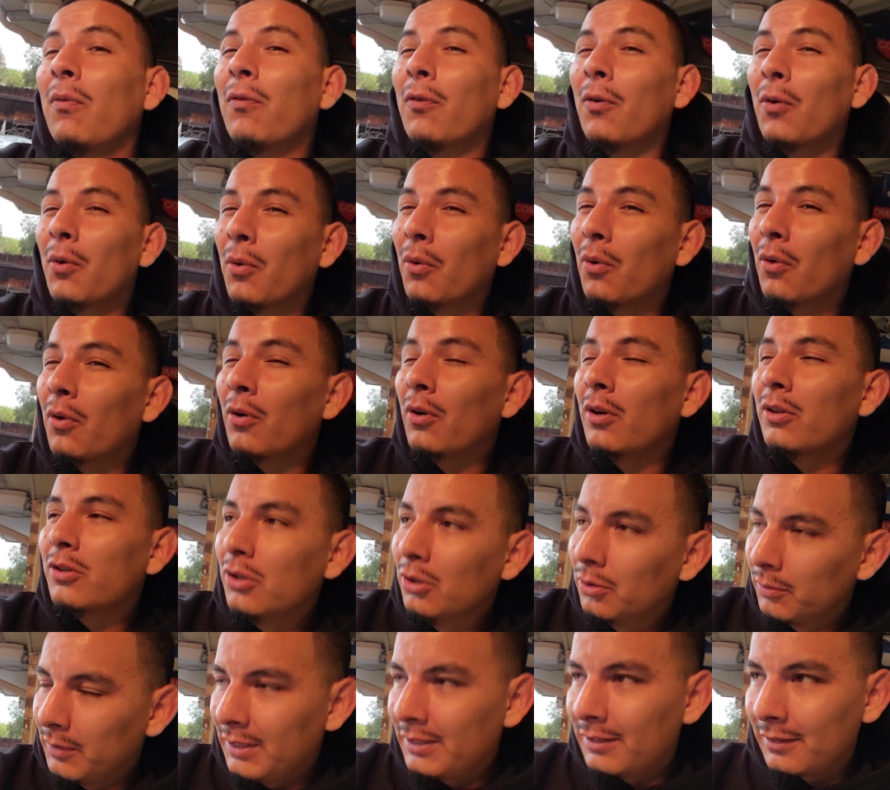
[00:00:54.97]
for
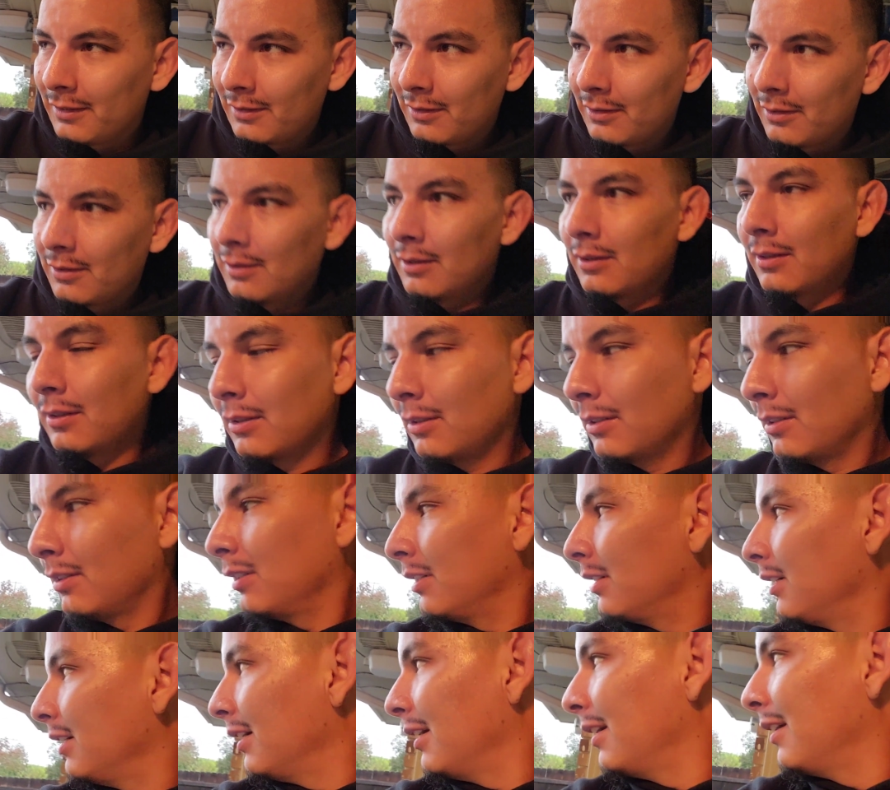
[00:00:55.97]
two reasons.
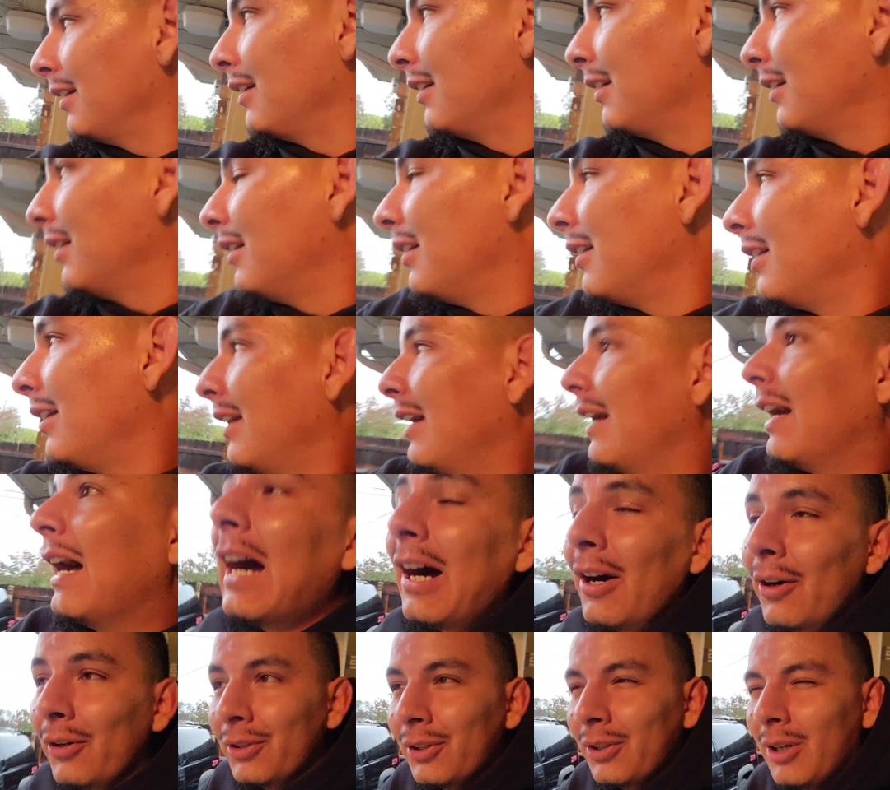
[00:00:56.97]

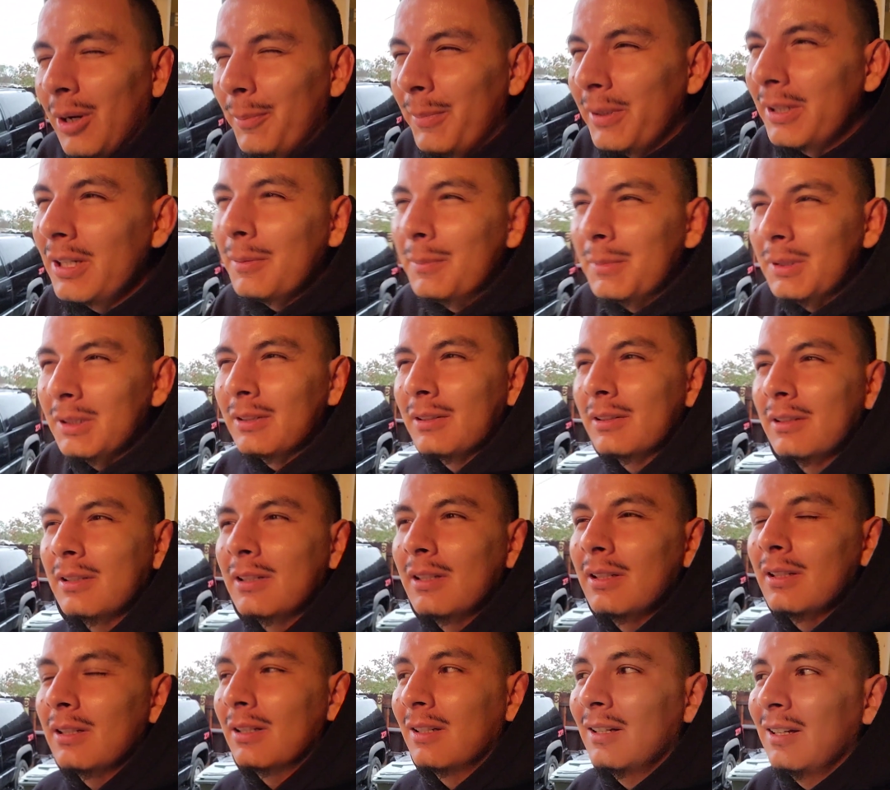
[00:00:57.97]
I don't know.
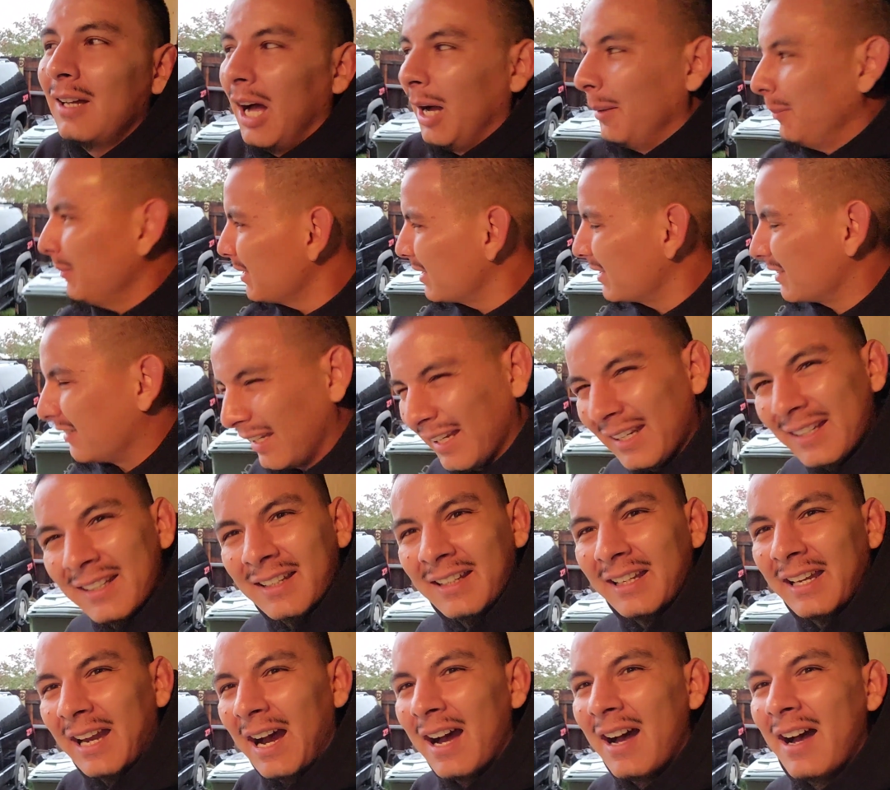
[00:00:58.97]
I'm a
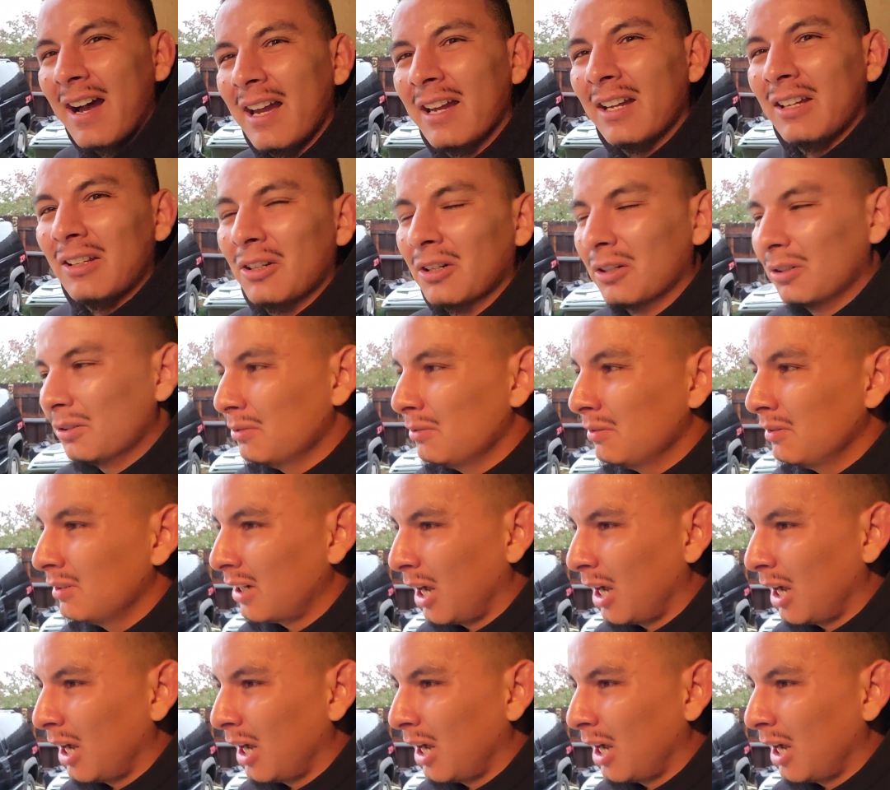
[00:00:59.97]
steak guy, yo.